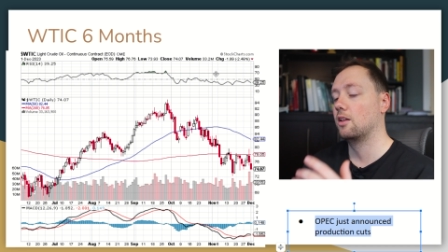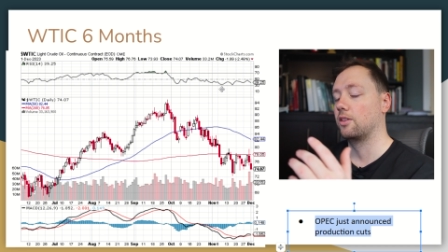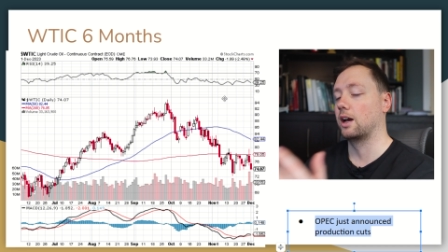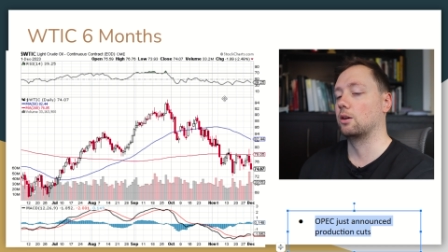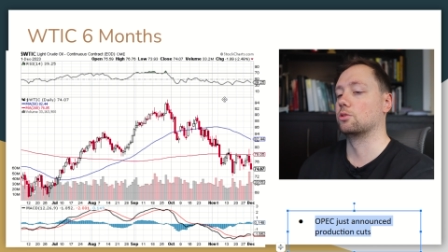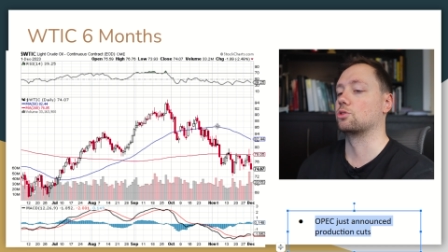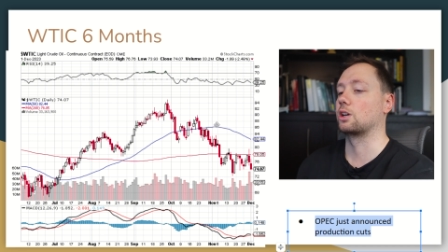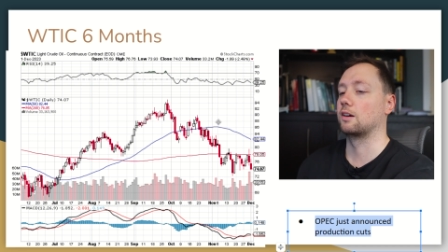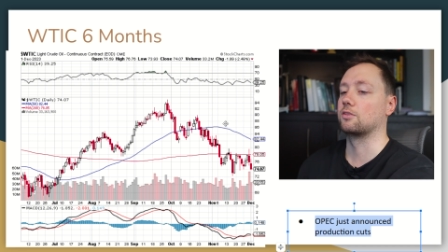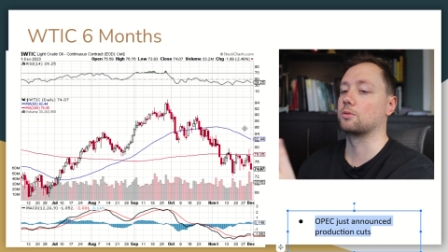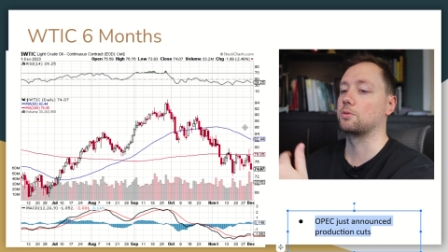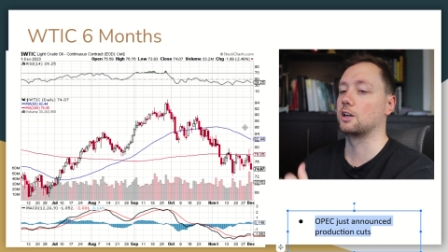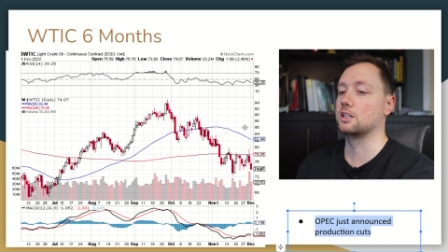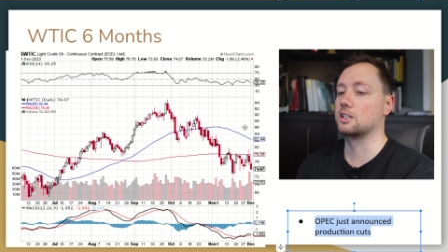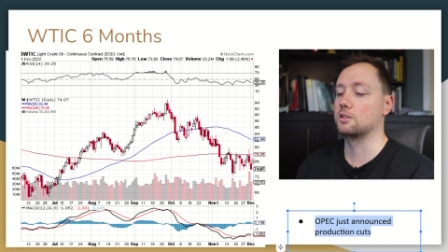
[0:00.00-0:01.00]
That would drive the
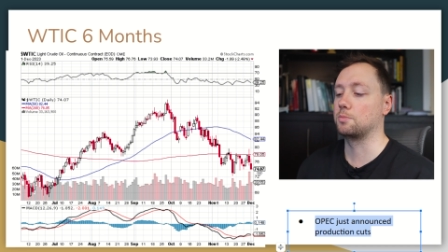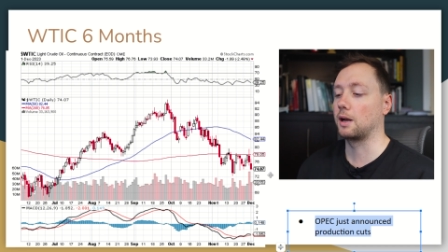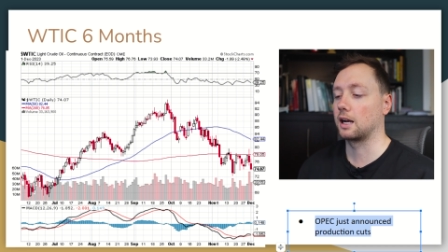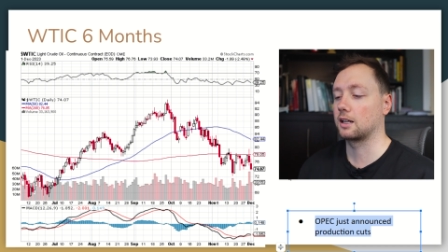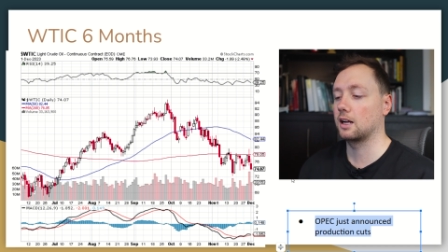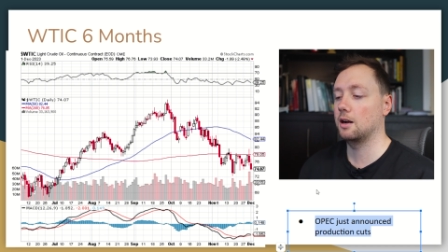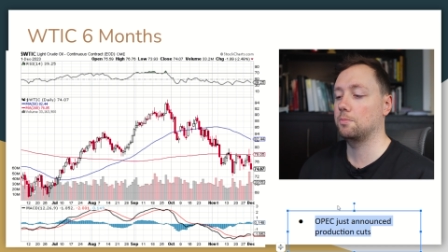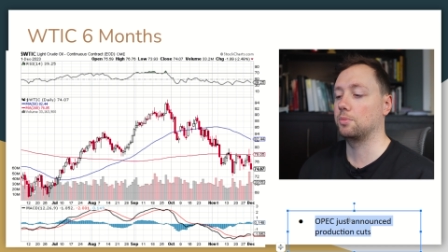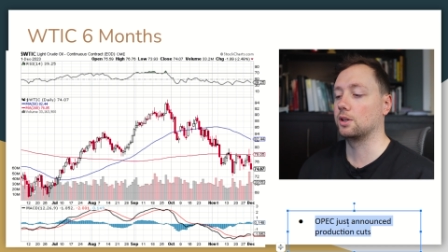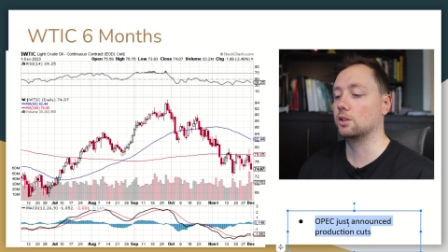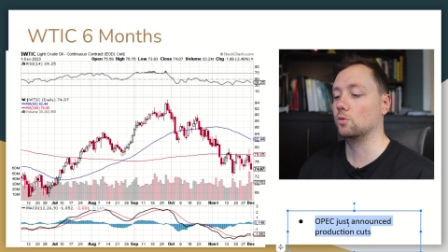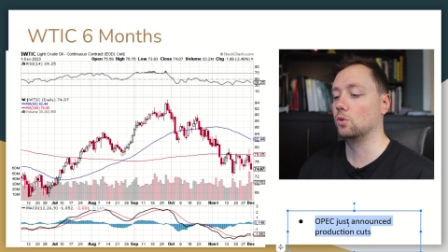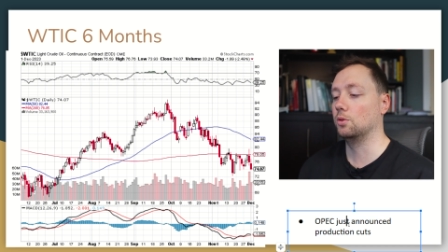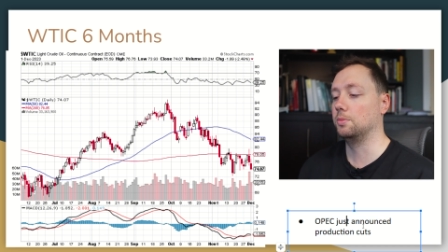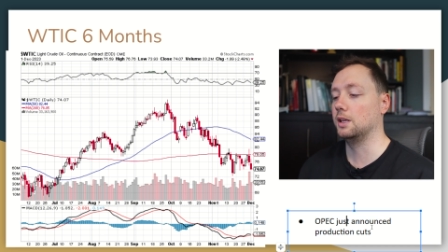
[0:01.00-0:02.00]
prices back up, but
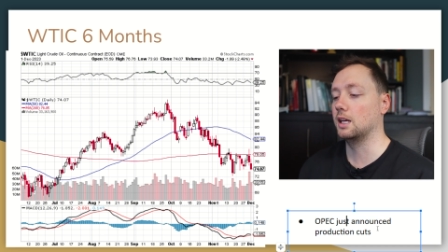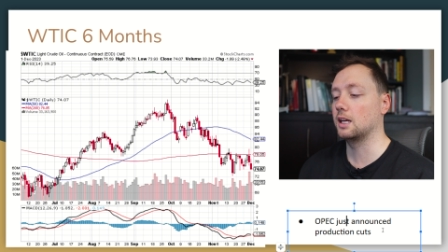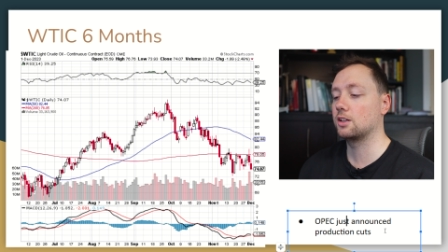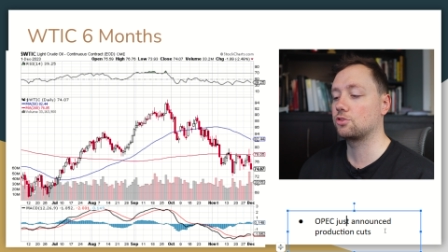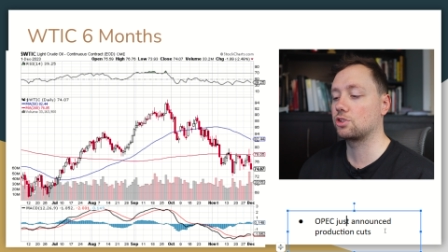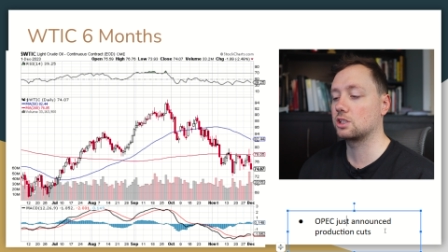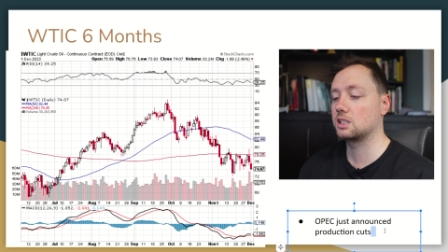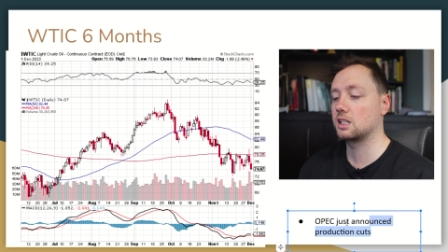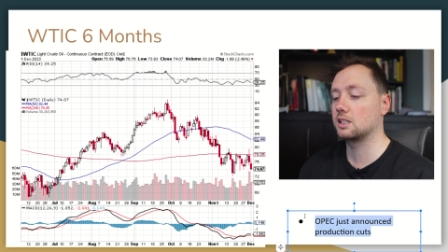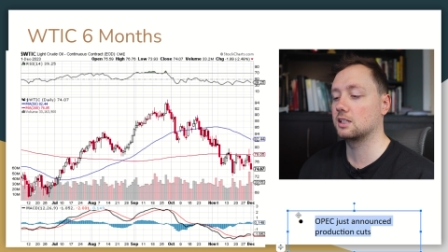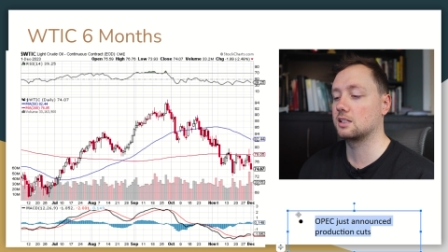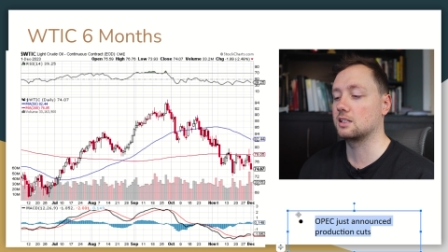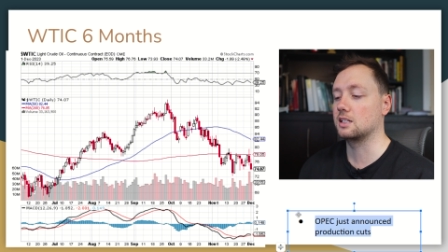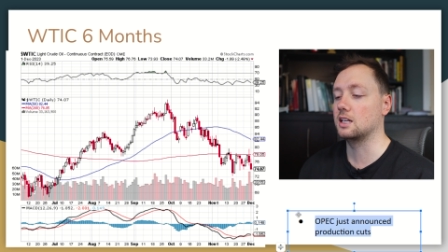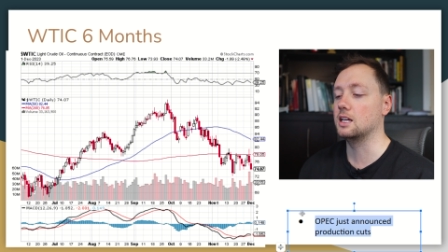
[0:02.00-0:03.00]
it will be interesting
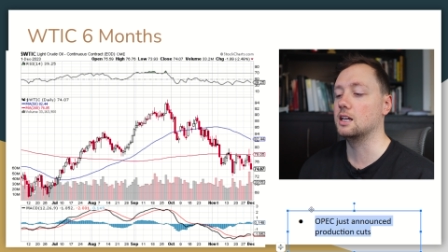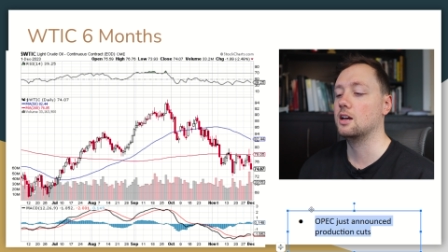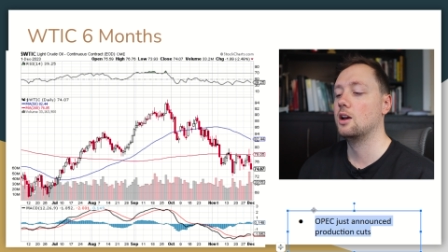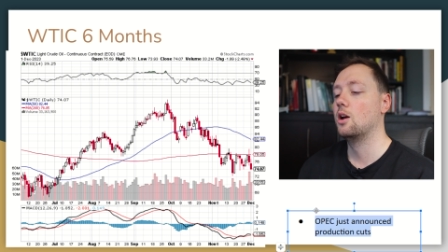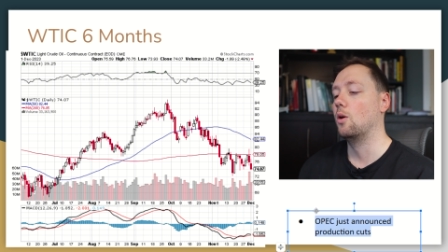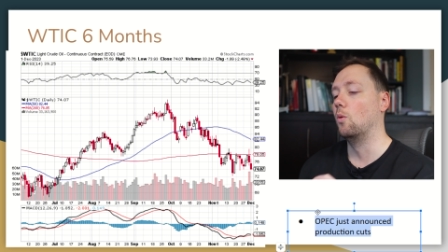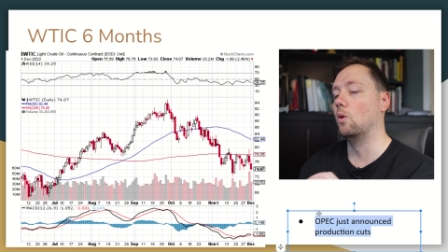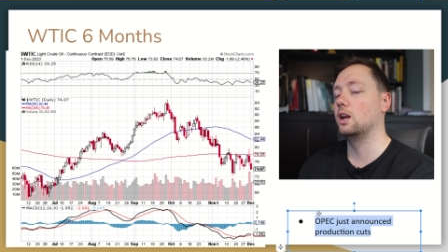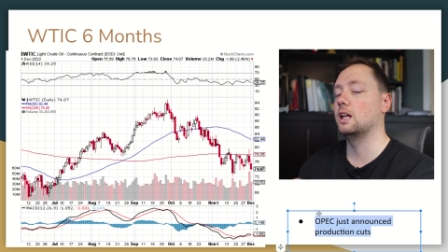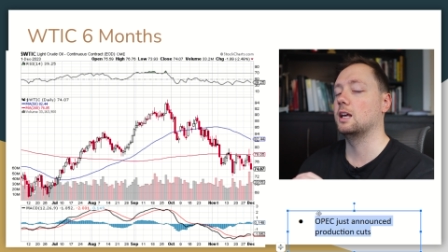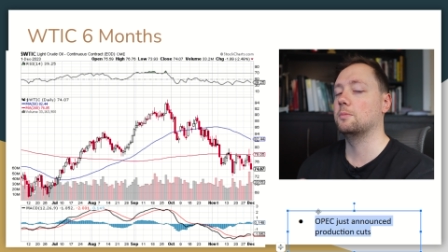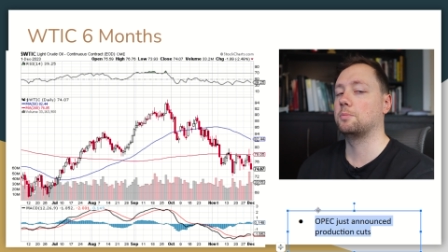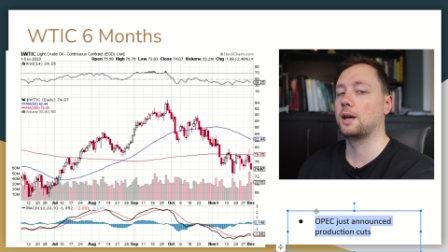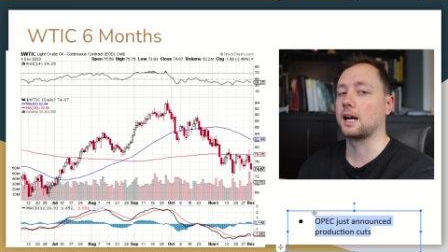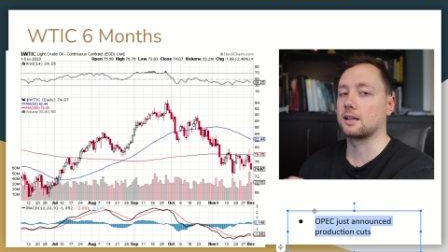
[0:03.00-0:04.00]
to see what
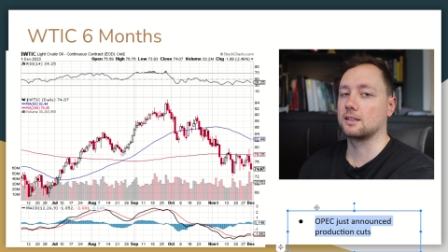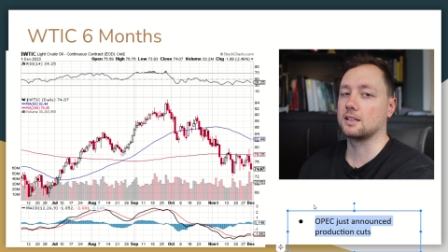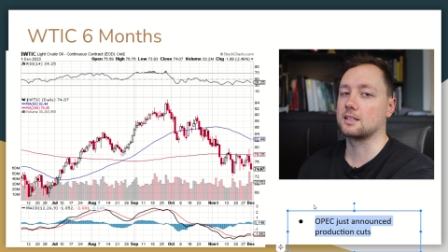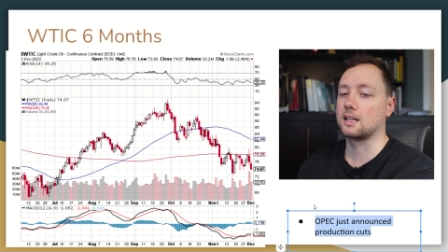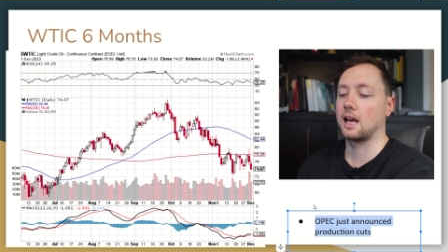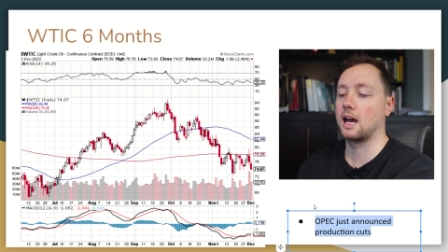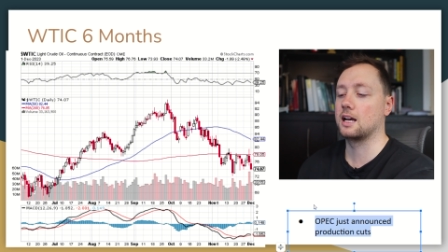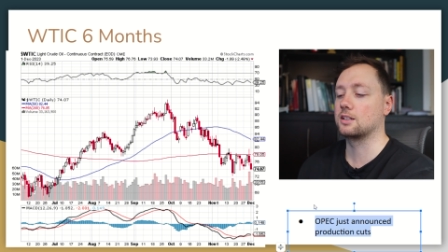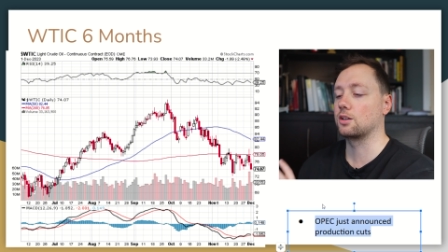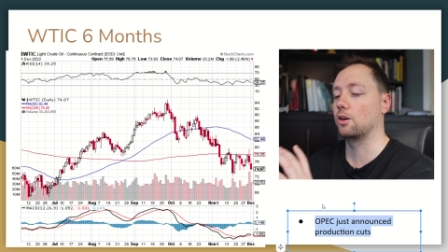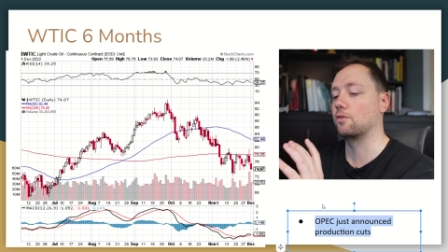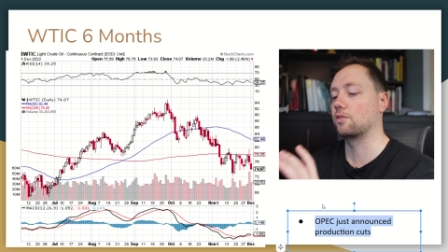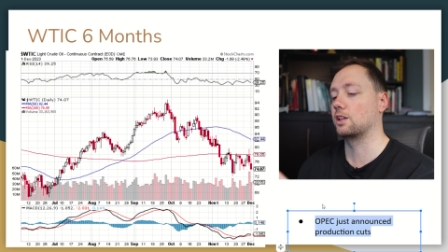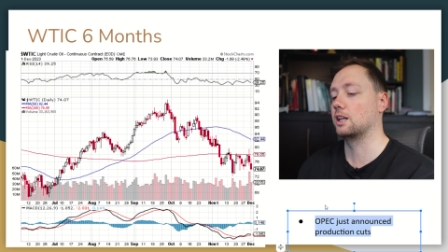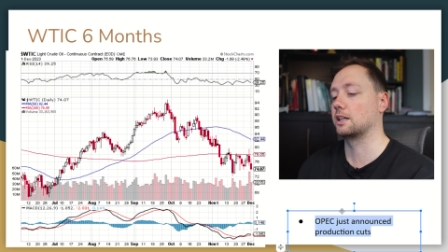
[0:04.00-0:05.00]
impact this has
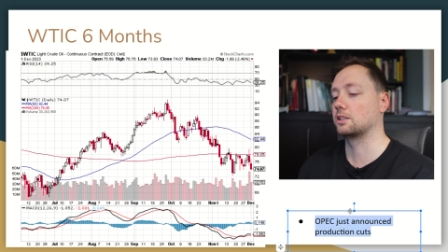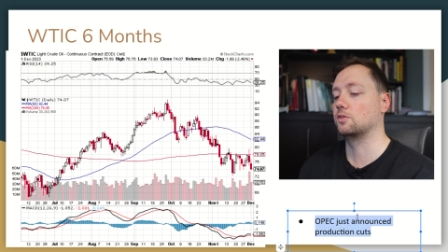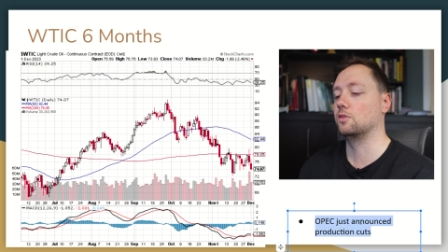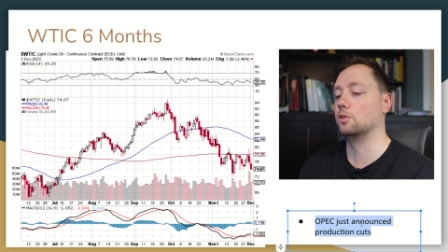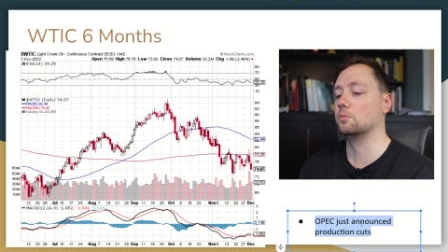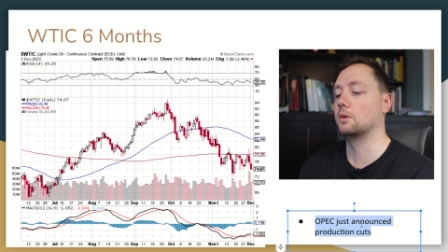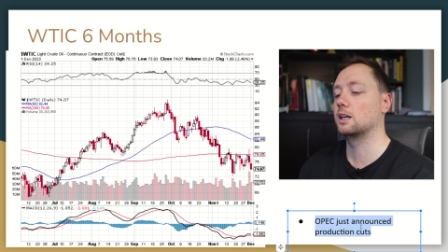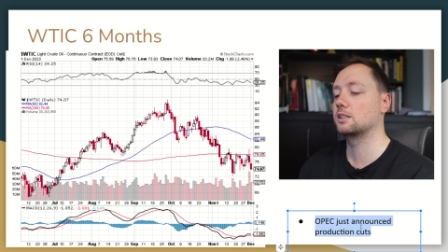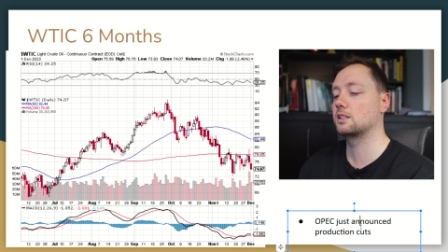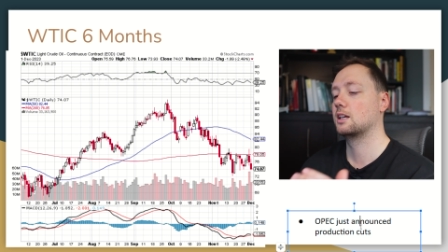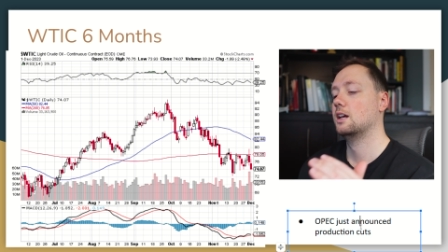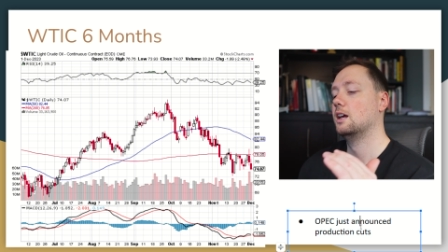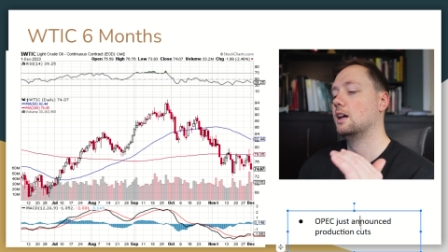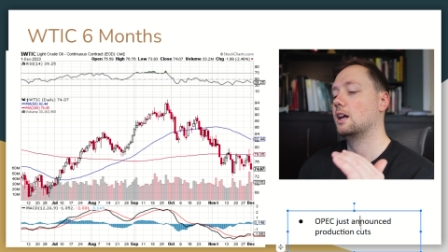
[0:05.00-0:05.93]
over the next few months.